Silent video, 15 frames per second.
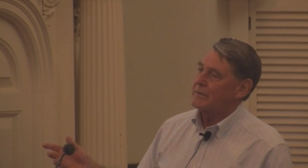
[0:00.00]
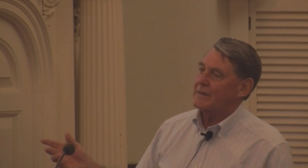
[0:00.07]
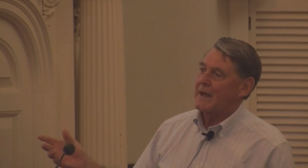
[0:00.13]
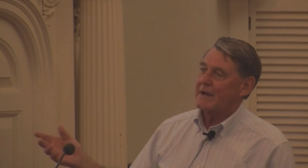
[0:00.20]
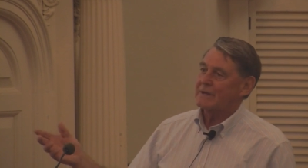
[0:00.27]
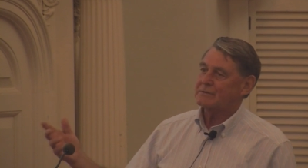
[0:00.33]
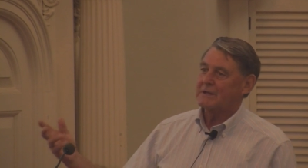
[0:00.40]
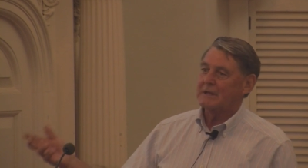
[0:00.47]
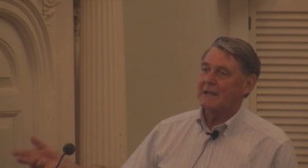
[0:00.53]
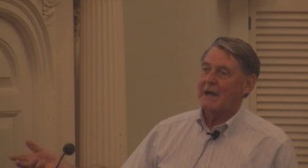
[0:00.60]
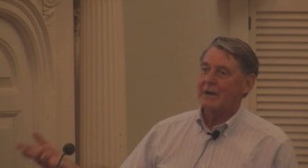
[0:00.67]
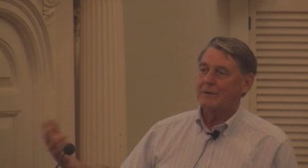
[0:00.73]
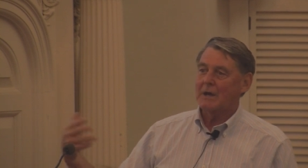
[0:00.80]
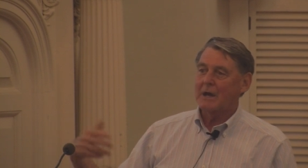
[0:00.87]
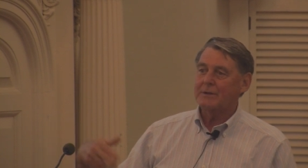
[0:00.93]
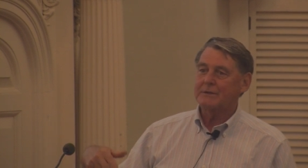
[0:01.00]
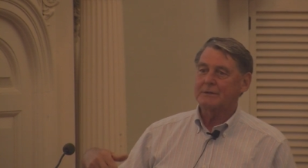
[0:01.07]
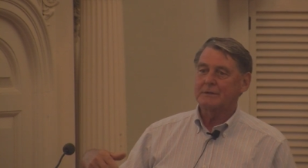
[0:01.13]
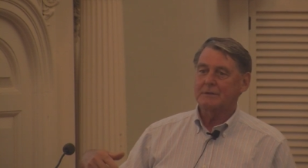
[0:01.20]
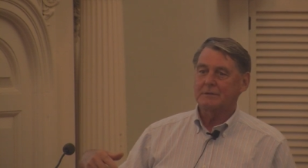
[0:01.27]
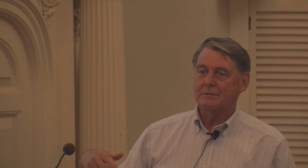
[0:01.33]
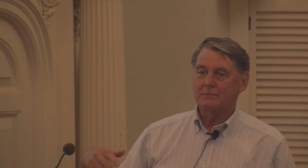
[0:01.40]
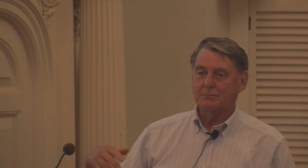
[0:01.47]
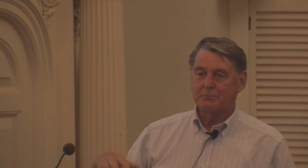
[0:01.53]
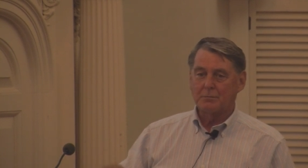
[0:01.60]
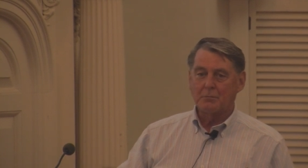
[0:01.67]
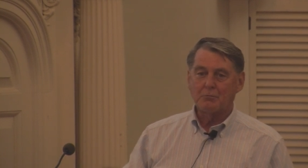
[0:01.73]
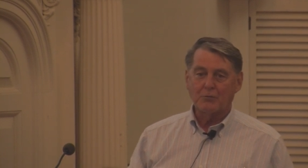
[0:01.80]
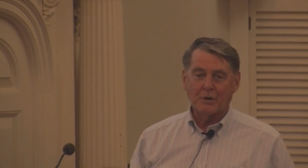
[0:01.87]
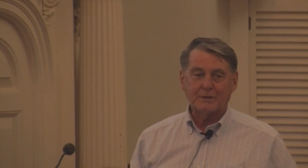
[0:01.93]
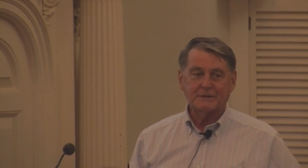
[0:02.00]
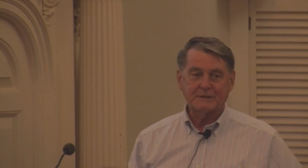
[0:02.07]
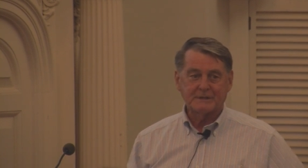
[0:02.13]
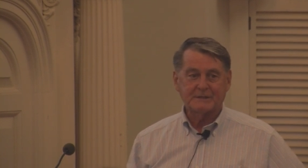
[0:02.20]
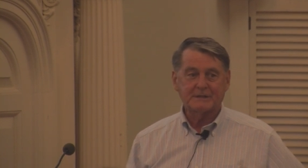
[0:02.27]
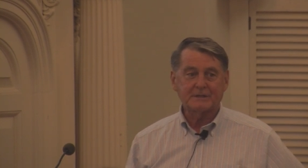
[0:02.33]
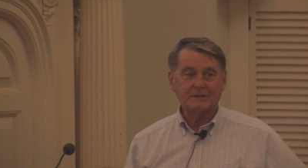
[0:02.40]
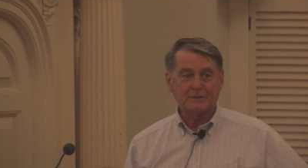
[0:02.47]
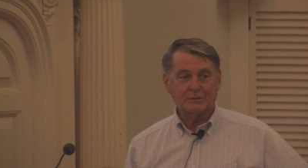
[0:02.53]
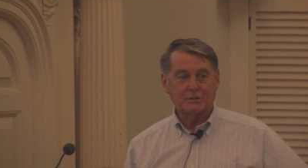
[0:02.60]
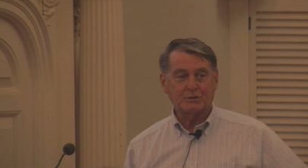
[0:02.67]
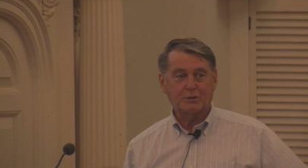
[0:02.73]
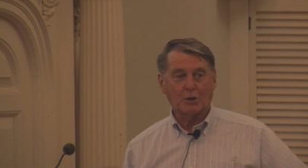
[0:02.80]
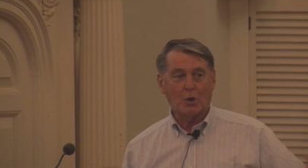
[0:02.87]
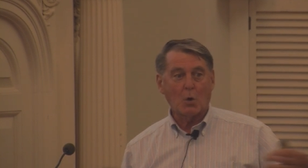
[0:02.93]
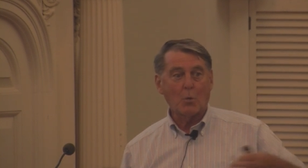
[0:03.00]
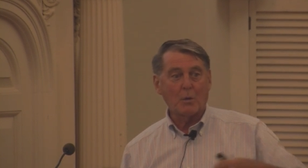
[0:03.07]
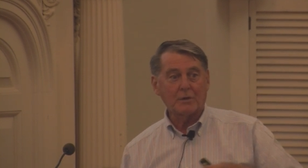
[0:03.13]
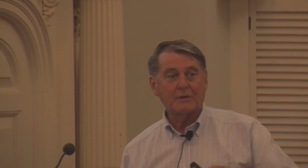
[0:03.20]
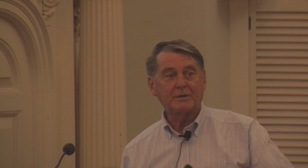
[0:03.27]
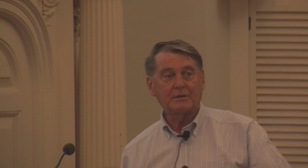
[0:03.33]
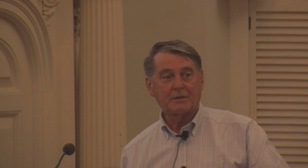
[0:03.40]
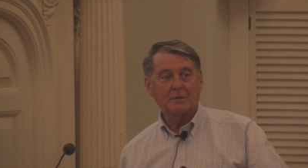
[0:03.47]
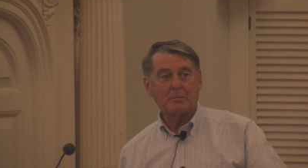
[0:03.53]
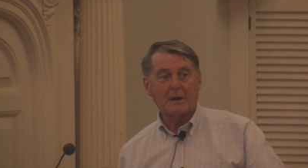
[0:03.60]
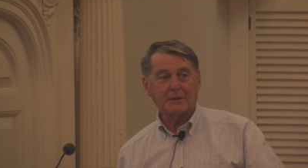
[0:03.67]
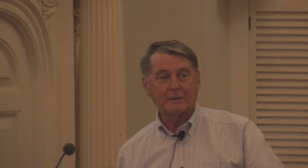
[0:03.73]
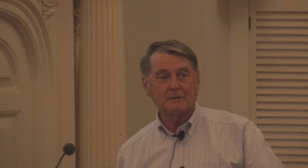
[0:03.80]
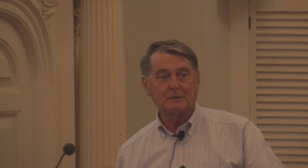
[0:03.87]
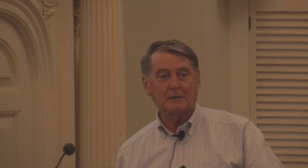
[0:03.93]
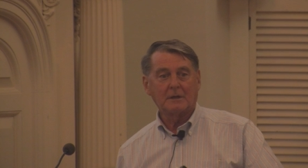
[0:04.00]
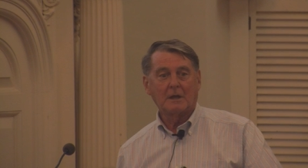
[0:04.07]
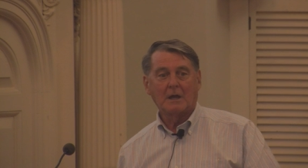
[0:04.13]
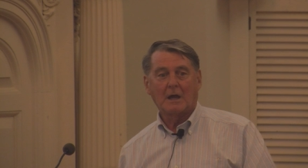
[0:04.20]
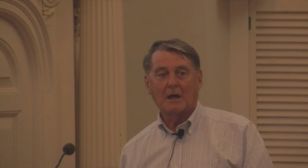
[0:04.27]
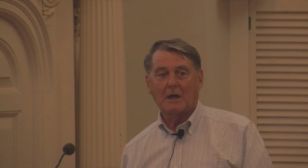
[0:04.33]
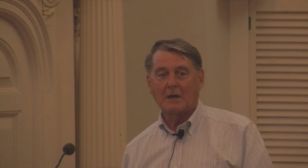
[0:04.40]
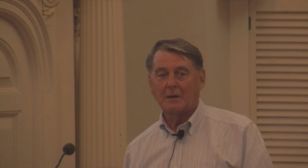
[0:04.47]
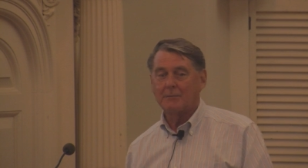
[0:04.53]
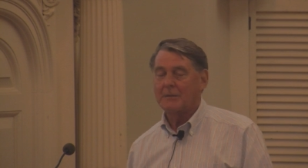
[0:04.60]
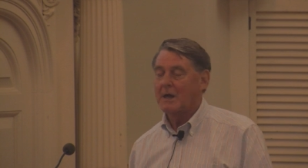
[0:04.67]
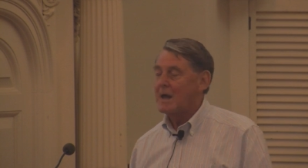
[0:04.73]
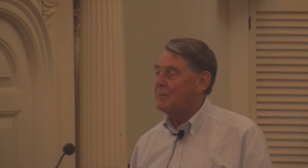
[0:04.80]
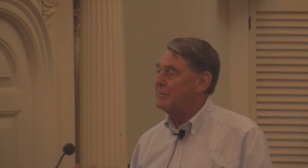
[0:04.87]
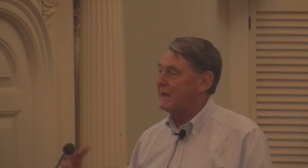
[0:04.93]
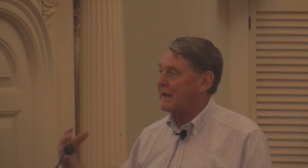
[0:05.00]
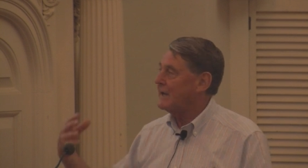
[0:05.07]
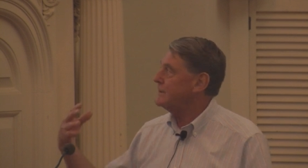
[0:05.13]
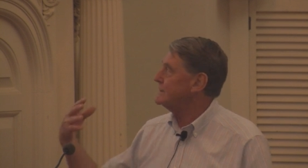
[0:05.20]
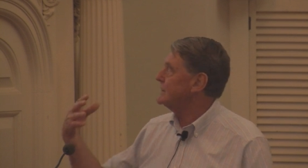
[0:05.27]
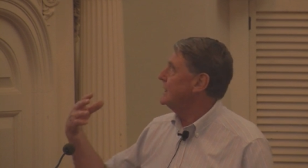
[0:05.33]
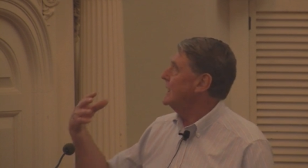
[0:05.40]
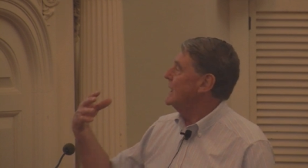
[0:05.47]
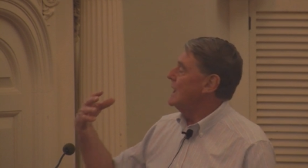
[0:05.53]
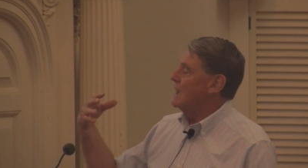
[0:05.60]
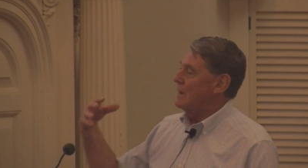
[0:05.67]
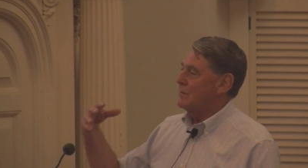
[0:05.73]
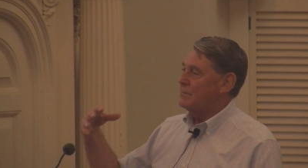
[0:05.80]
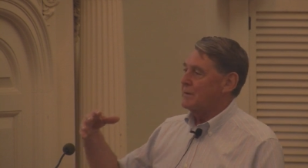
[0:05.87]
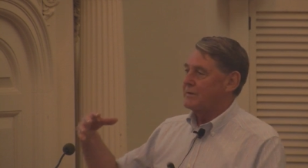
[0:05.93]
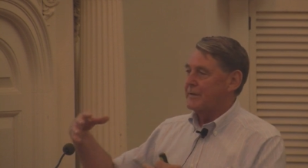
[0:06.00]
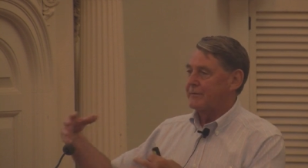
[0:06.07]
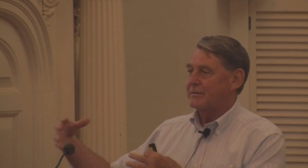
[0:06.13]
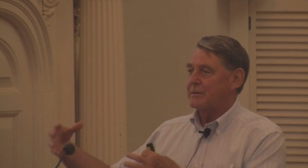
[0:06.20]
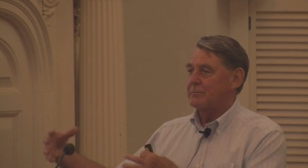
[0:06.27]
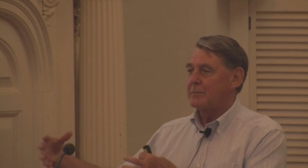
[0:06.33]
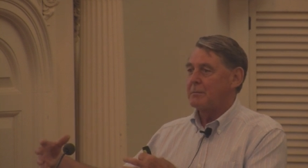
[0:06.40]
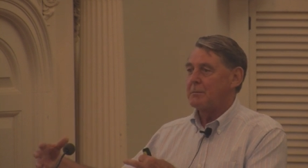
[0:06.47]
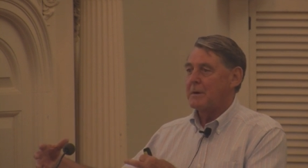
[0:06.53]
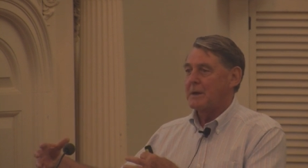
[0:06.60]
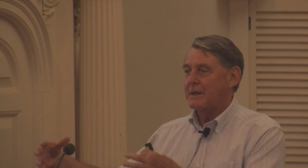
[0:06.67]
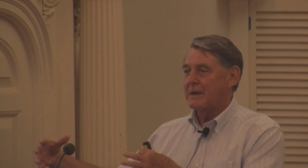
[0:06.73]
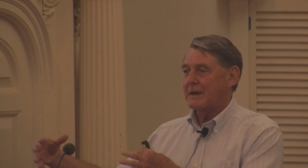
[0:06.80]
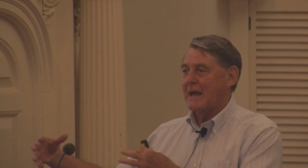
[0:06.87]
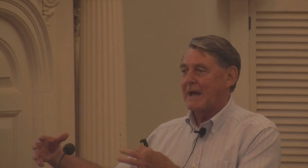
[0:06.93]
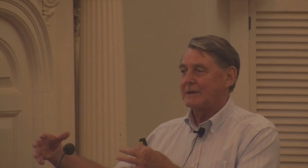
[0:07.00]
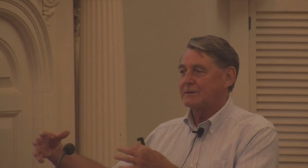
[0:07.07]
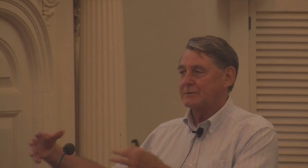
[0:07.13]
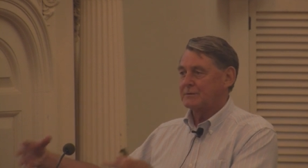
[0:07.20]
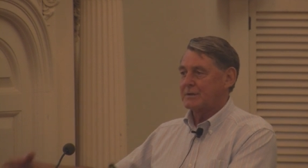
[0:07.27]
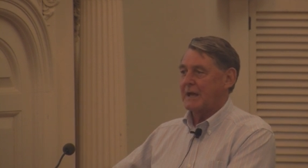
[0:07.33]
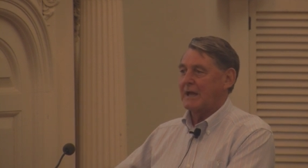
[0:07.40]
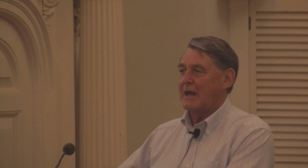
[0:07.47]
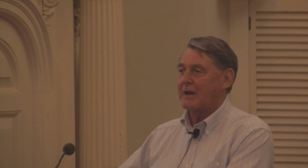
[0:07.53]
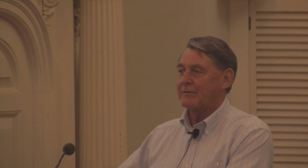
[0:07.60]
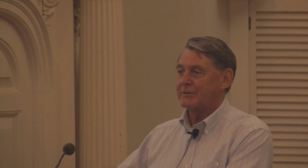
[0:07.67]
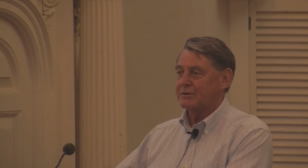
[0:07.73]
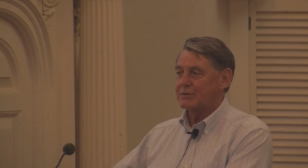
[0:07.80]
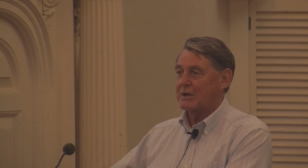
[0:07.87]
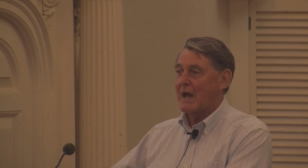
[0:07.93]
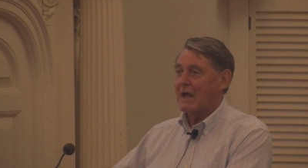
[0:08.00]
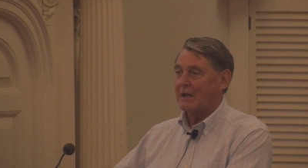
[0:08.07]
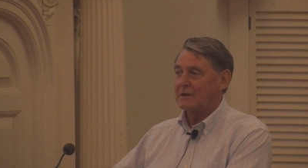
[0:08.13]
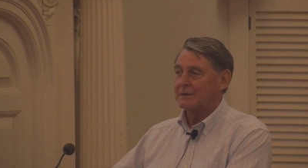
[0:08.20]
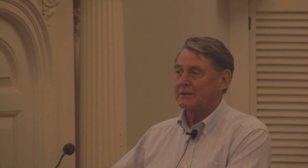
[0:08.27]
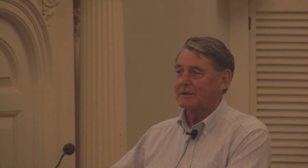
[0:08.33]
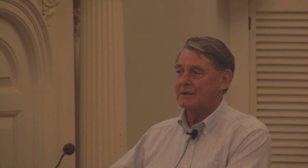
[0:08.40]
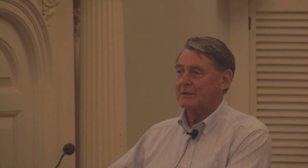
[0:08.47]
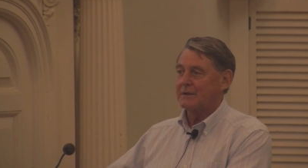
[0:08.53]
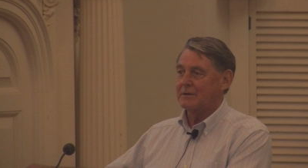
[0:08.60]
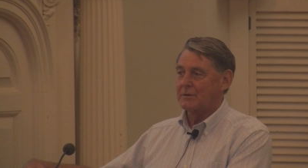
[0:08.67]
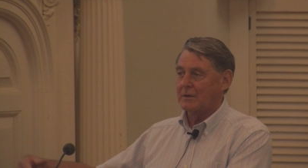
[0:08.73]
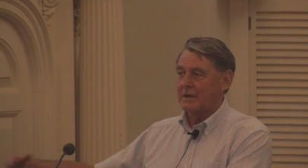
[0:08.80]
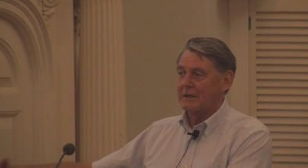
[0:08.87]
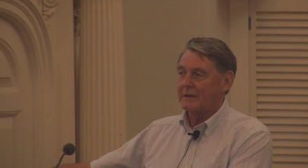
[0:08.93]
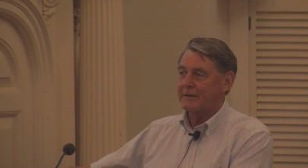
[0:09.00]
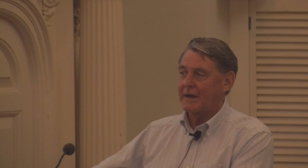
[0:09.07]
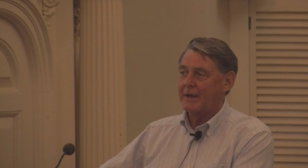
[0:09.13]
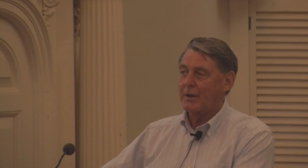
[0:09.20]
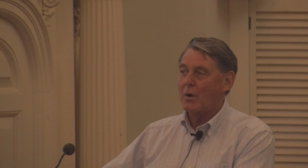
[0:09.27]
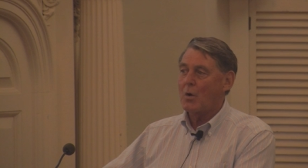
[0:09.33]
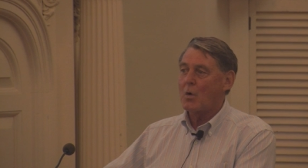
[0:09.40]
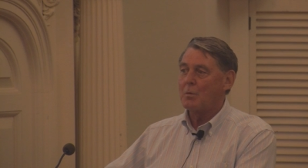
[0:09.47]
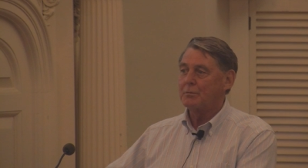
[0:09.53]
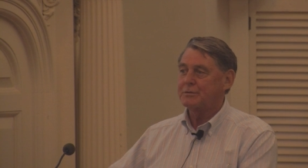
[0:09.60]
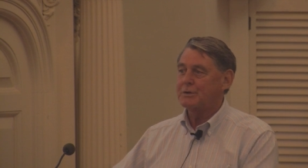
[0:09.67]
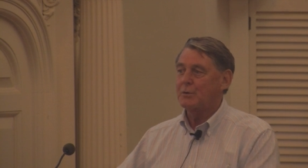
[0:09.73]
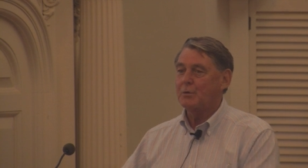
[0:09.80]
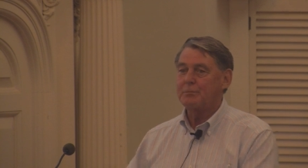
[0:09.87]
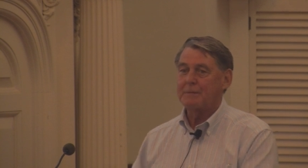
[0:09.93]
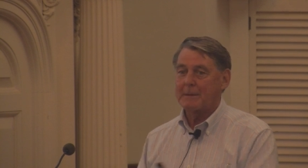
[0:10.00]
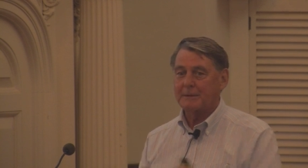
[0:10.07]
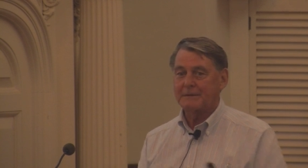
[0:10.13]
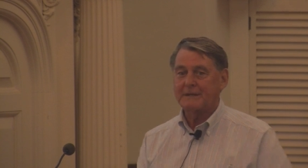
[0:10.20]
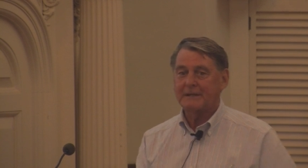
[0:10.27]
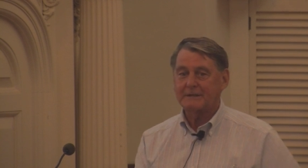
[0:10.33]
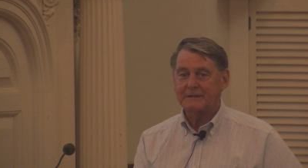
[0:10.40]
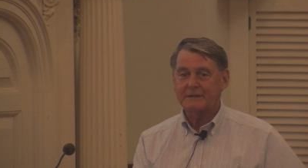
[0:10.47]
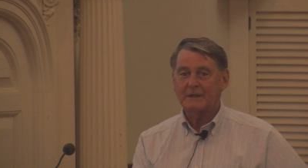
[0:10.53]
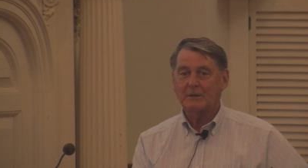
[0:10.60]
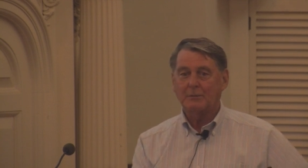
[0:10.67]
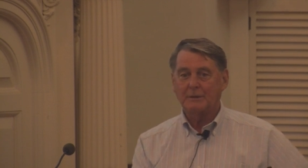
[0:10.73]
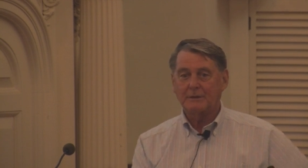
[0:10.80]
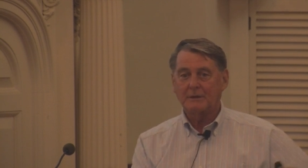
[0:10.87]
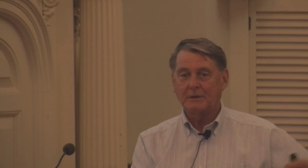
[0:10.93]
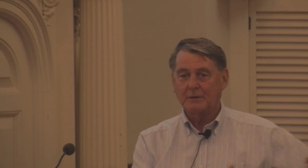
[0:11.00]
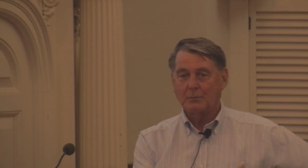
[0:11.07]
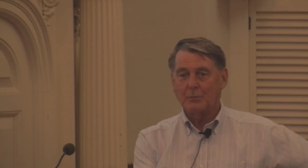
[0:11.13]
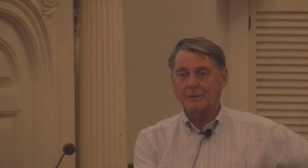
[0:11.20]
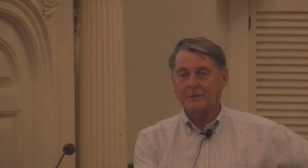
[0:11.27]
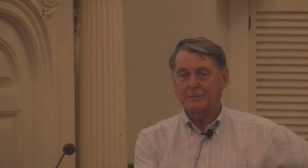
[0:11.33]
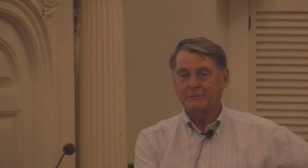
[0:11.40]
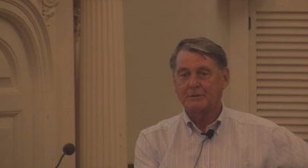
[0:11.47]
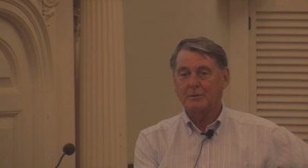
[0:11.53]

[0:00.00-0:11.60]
they actually actually allowed other brothers and sisters to go with the mother um, because if the mother had to take care of the child uh, at home, she wouldn't be able to take the sick one with them.